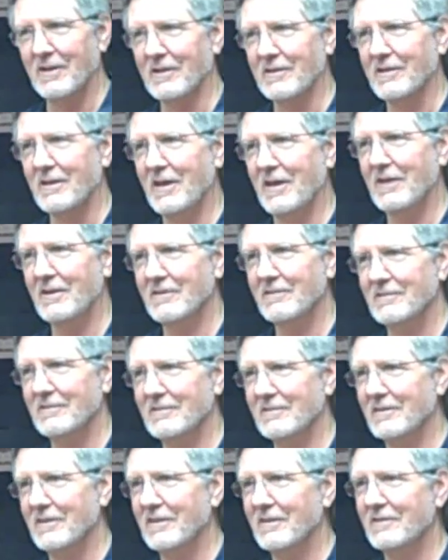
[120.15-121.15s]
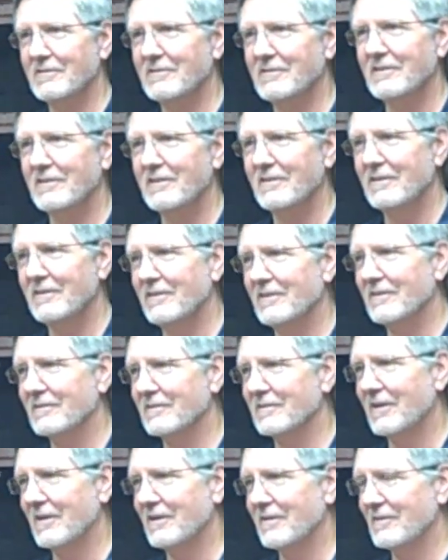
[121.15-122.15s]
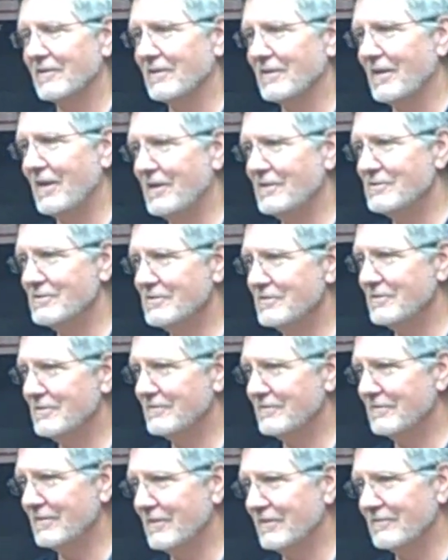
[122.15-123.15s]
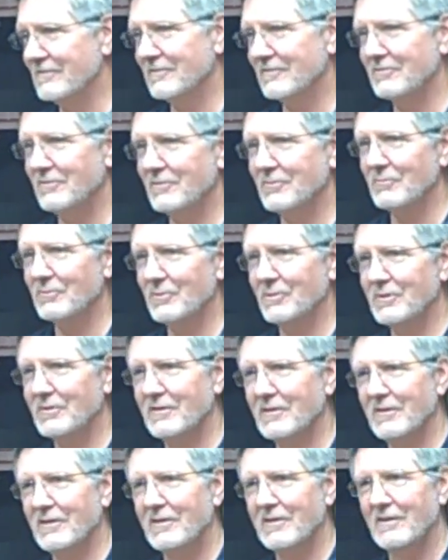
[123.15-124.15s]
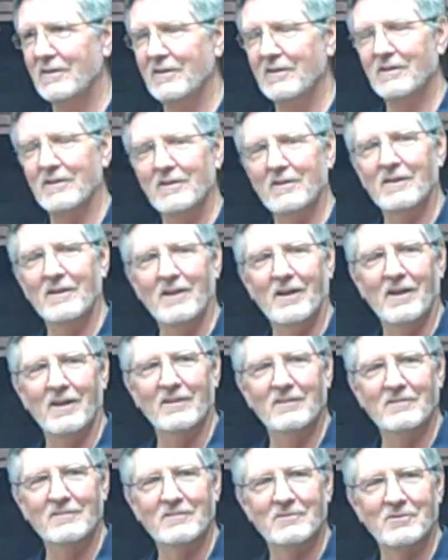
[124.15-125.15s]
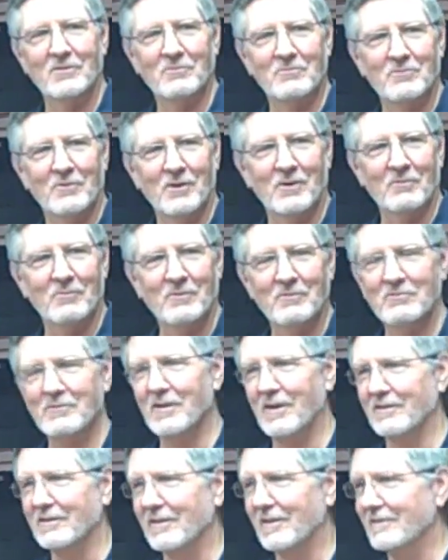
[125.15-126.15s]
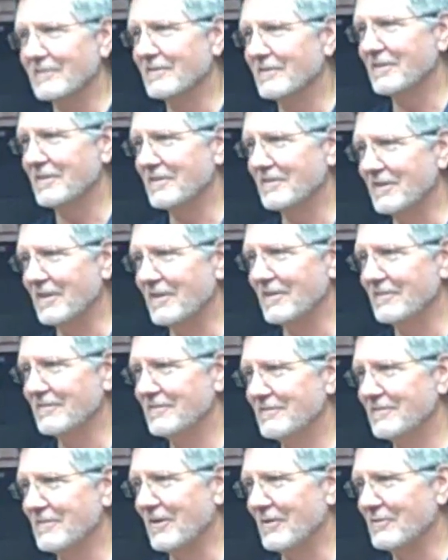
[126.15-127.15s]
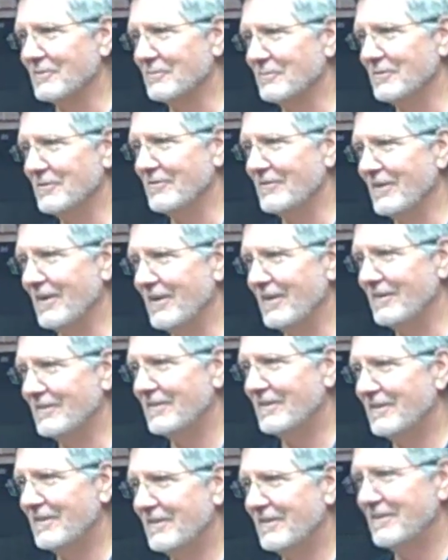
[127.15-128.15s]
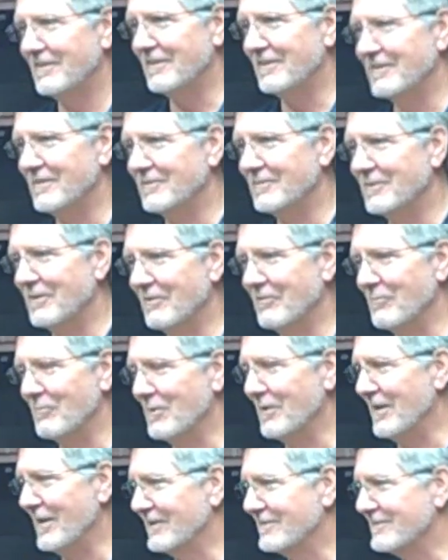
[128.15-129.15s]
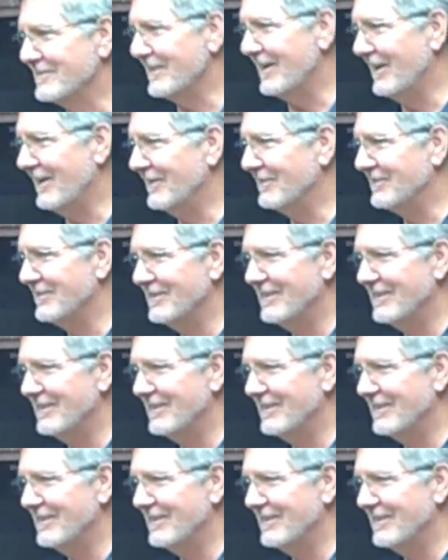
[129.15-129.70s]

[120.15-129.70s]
of Canada again, kind of the Cajun descent, if you would. And so far we've not gotten kicked out of South Louisiana. We haven't been exiled.